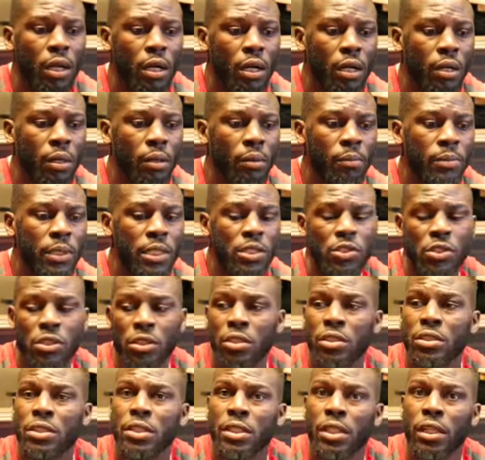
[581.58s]
um, they
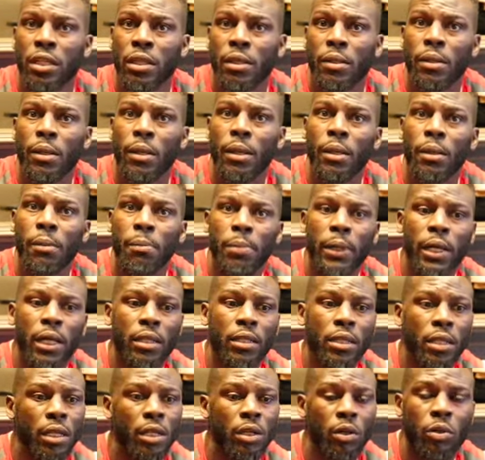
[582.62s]
shouldn't say it.
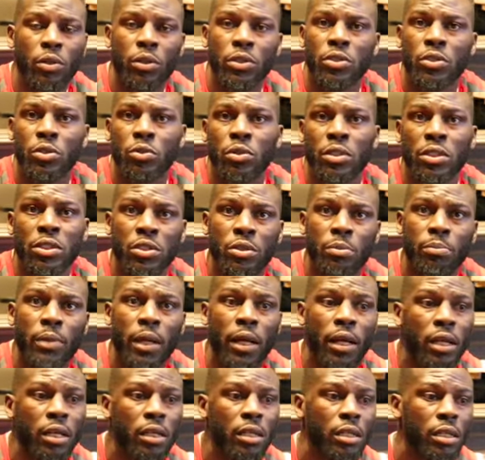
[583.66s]
But they're going to this is
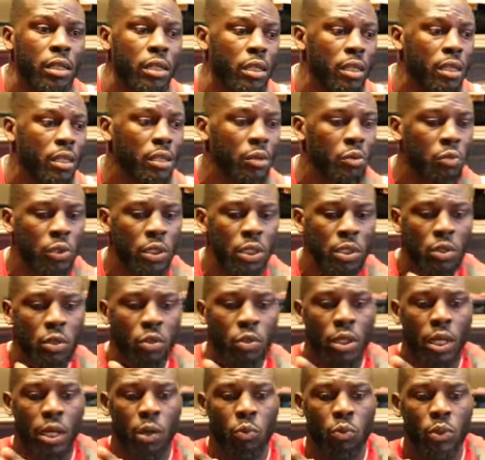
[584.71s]
America. We
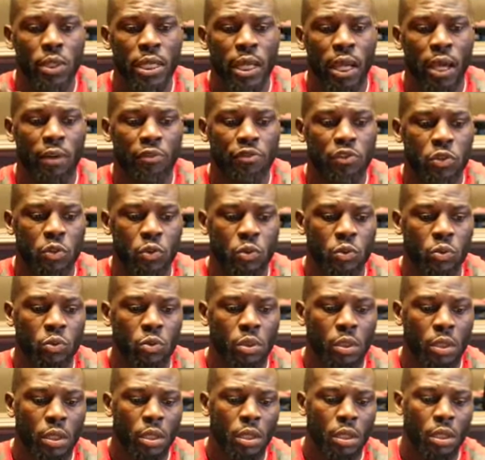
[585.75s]
know that we have
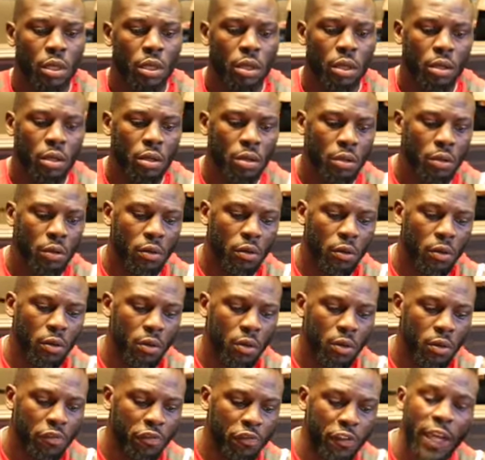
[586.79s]

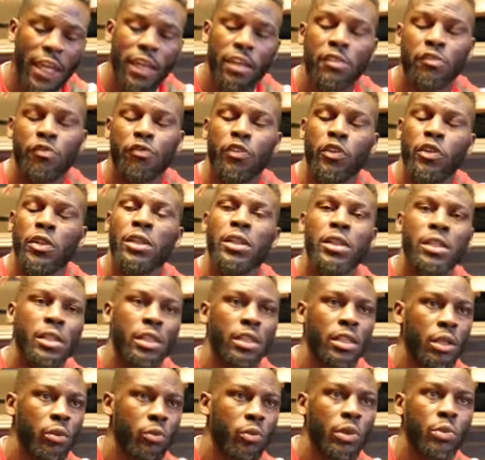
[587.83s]
to fight for
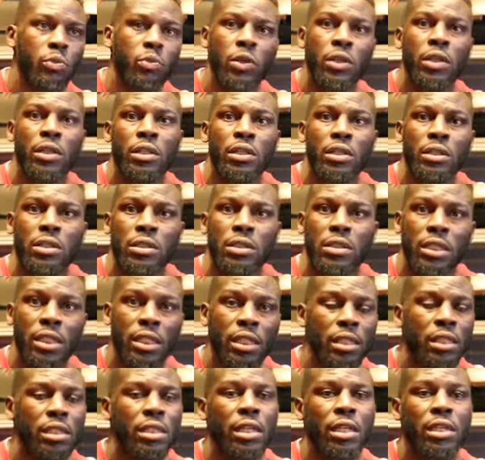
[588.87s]
anything that we want to
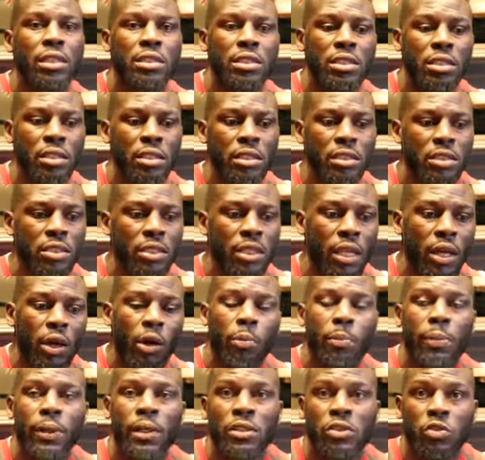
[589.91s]
get done to, to
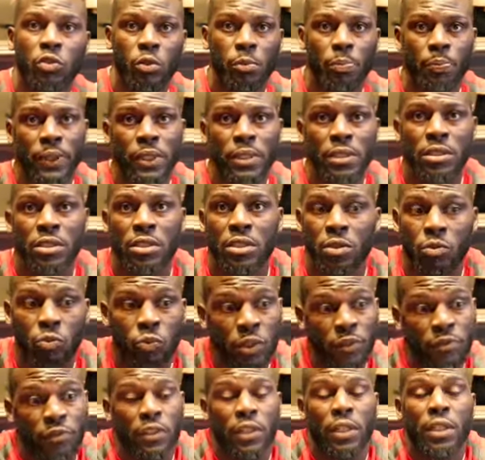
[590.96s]
help us or appease us, and
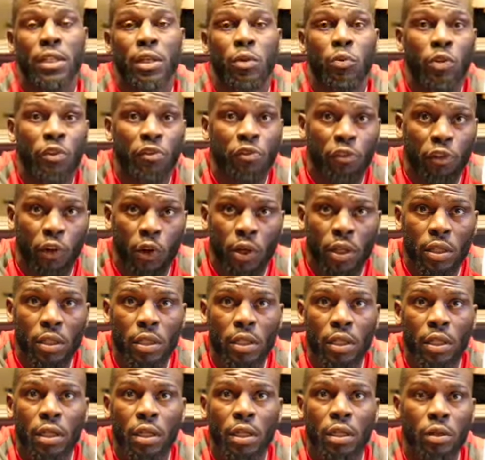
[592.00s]
we've done it. We fought.
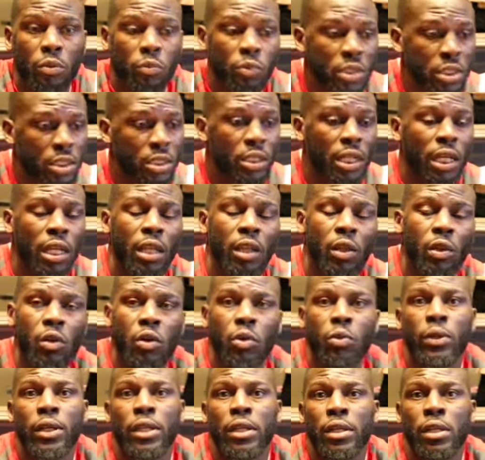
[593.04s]
We still got a
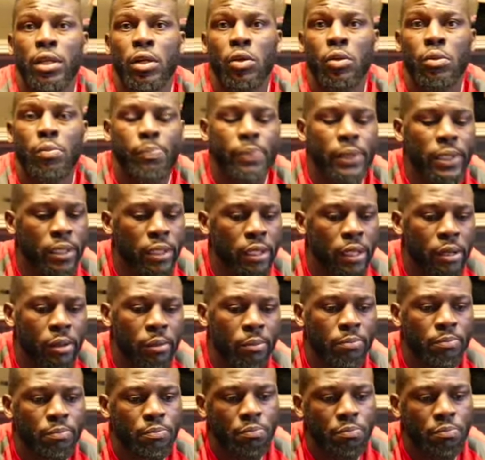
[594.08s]
long way to go, but um,